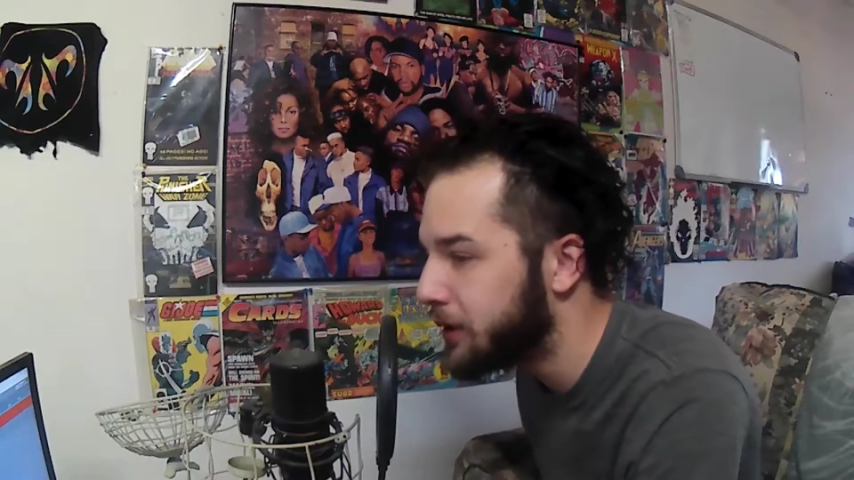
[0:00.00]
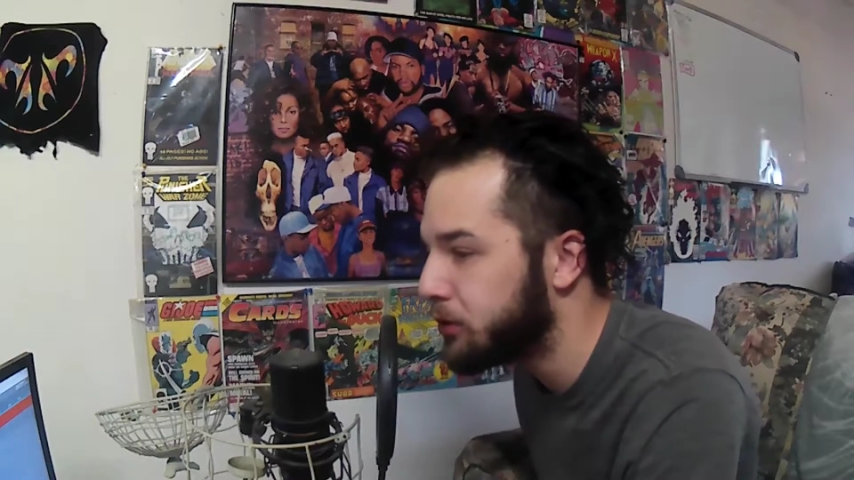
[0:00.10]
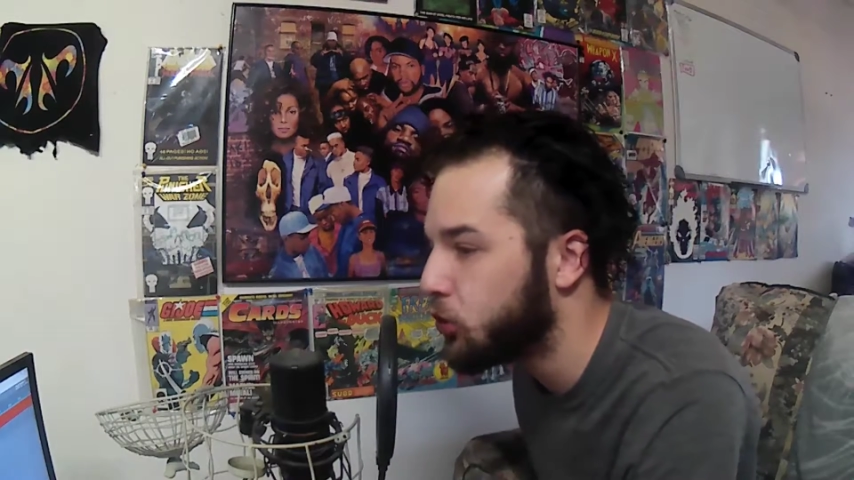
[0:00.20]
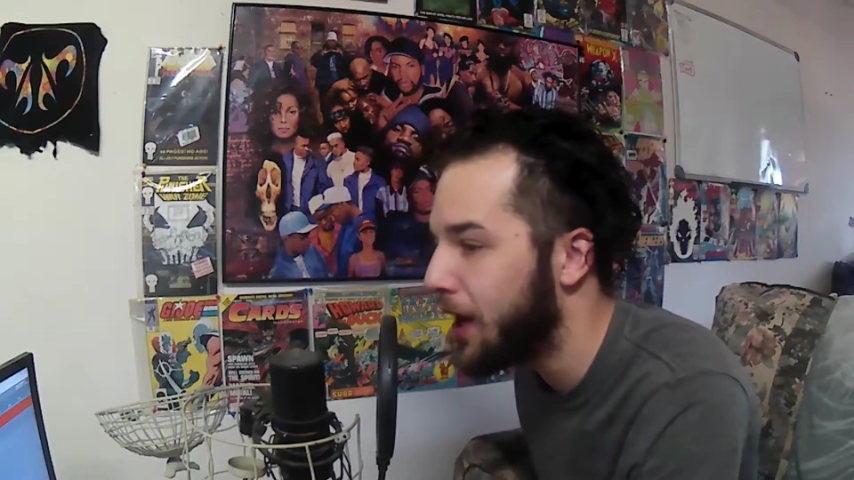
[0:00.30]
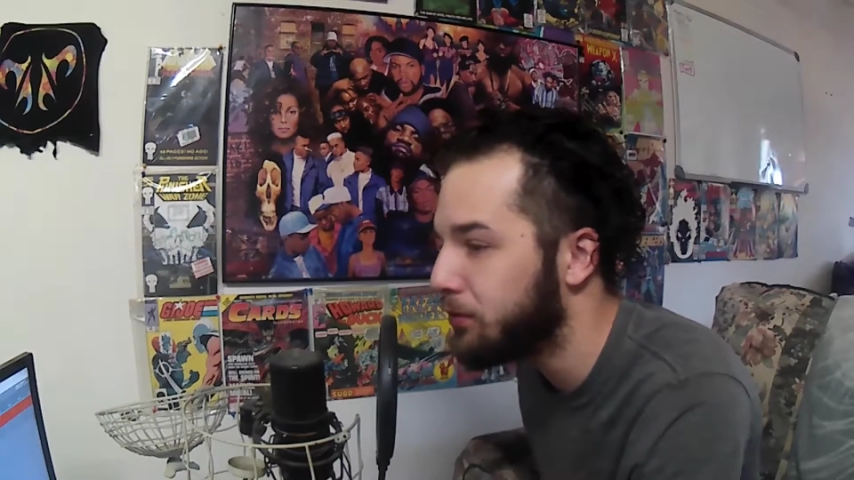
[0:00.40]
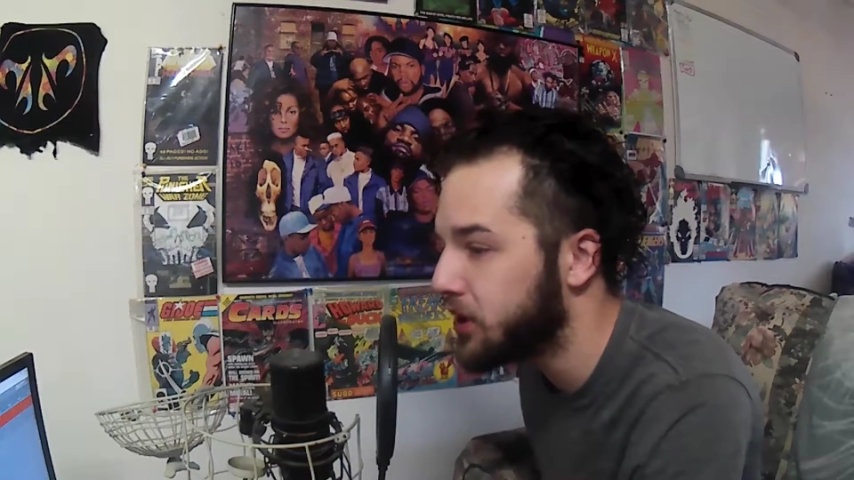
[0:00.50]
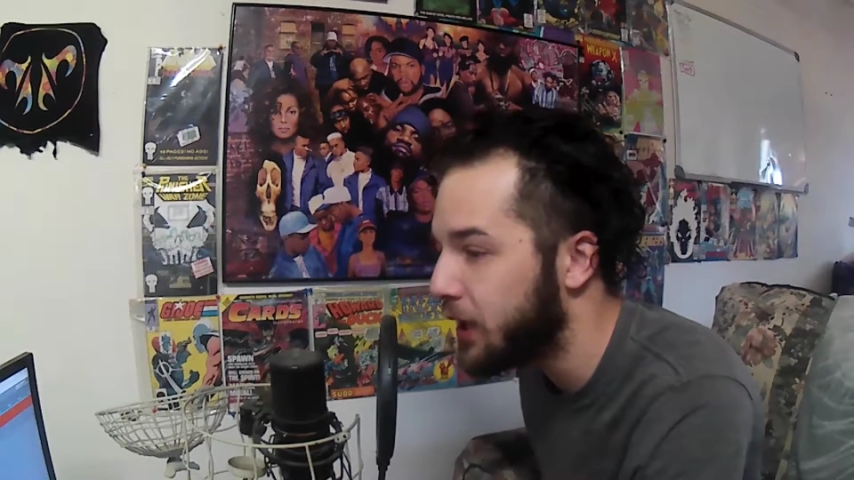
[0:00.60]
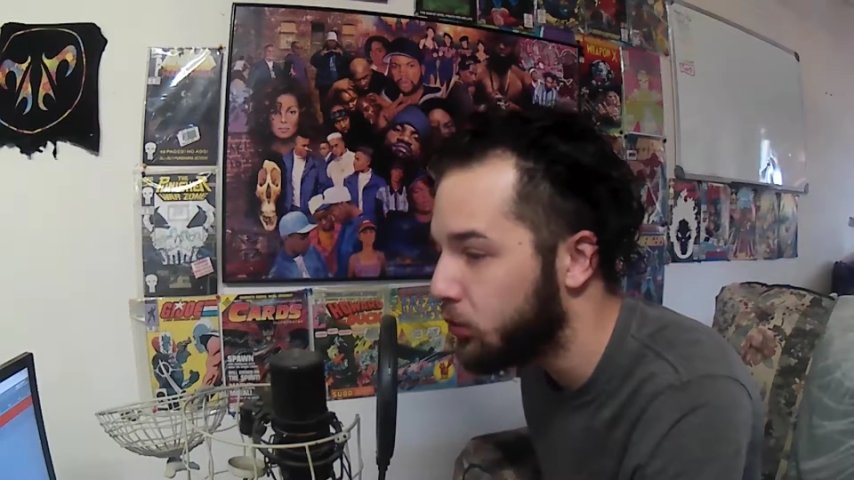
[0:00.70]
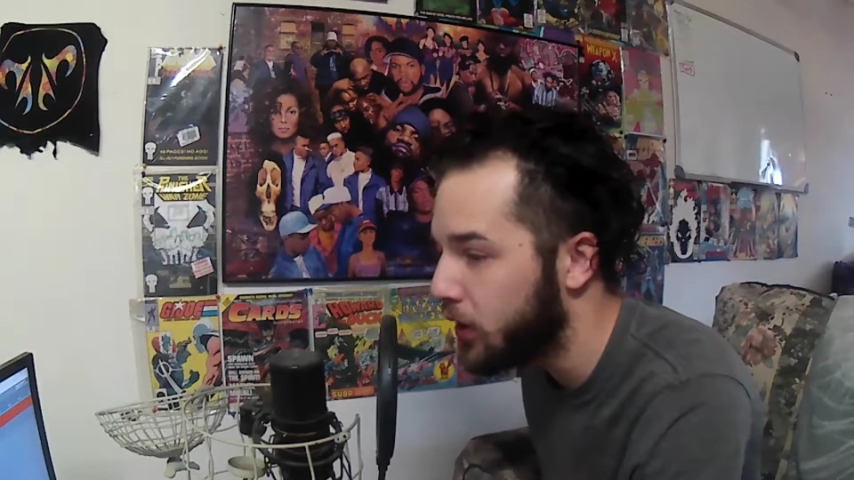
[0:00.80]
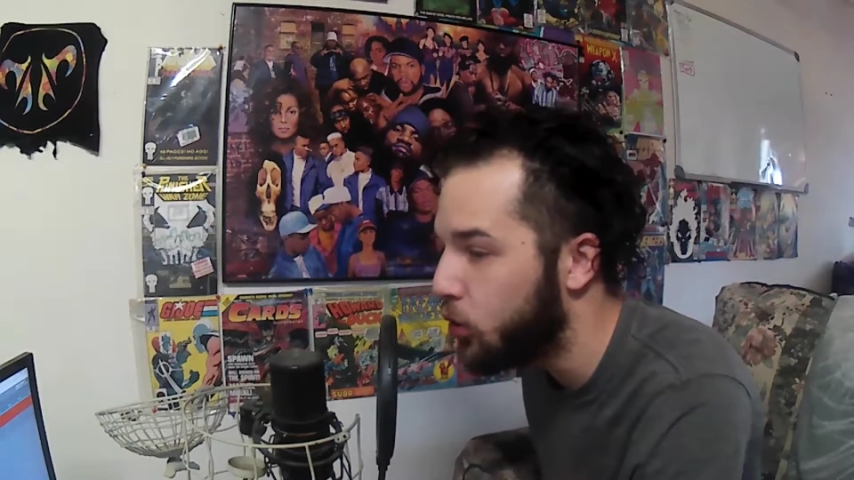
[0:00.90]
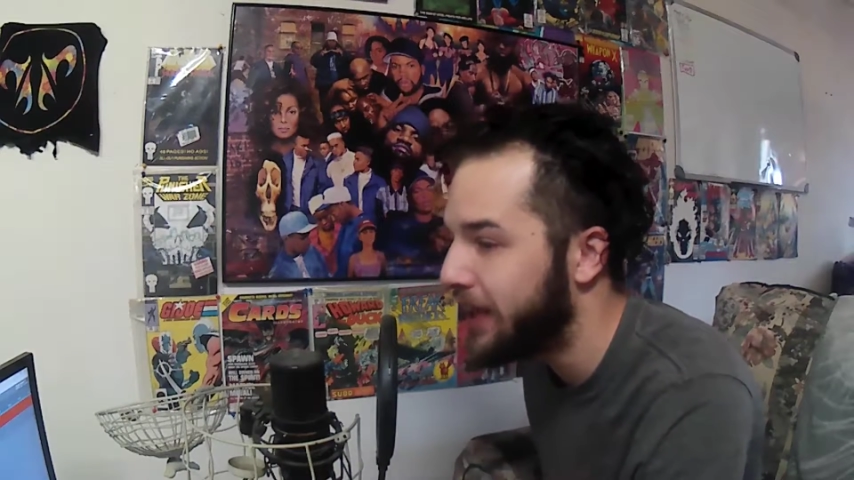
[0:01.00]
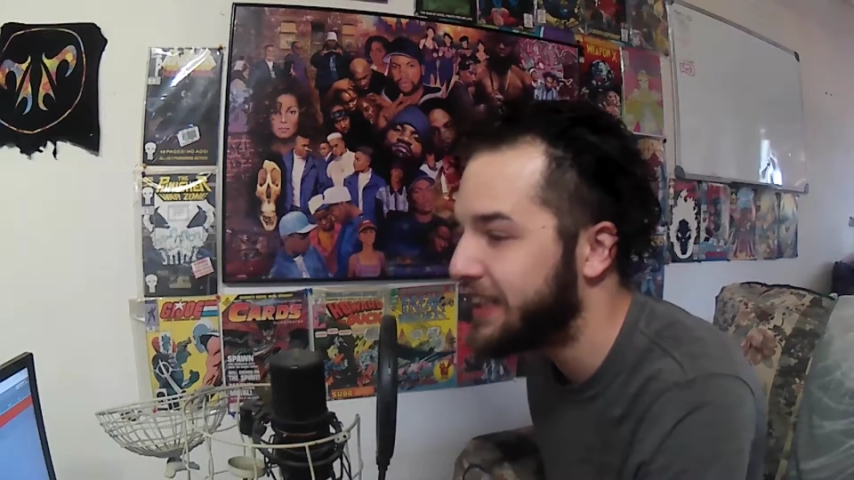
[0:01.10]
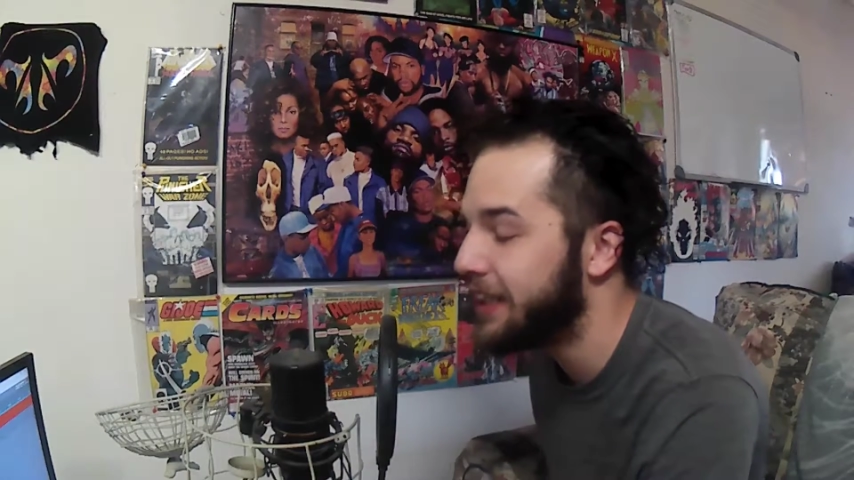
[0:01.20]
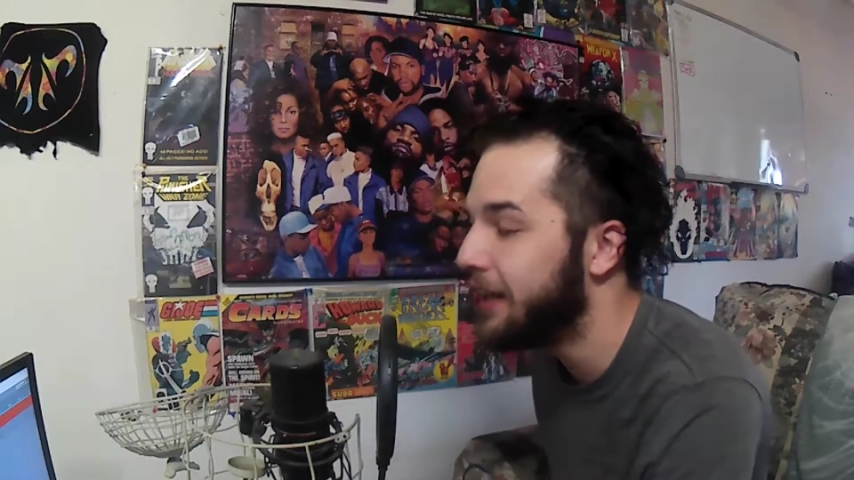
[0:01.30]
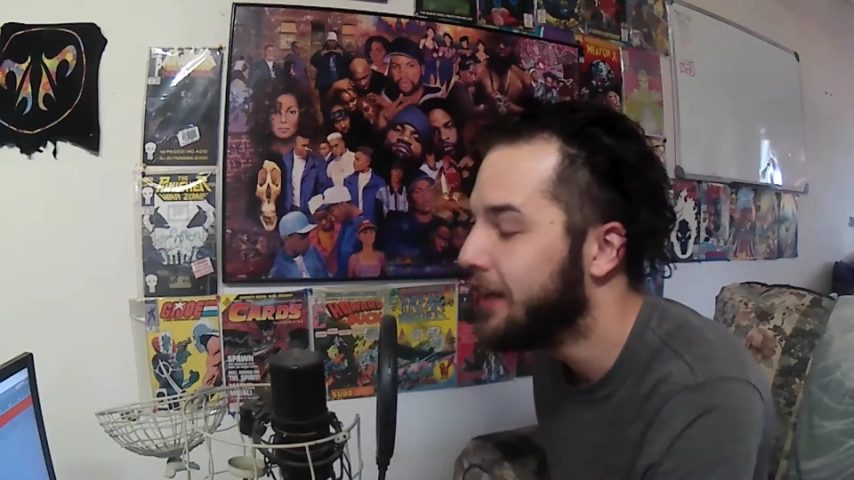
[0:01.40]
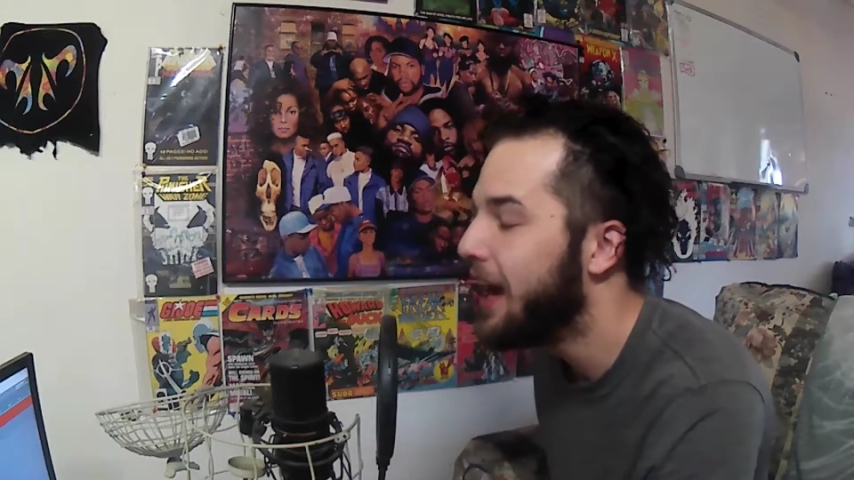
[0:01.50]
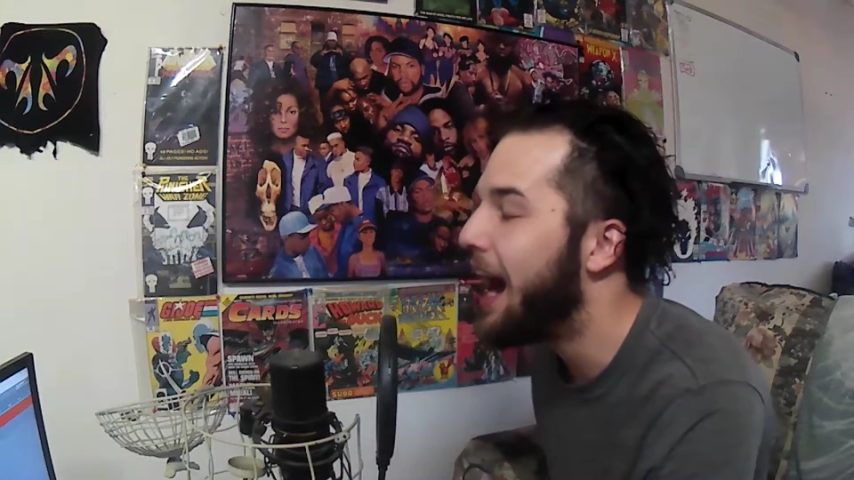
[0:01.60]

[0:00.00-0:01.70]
subscribers had requested.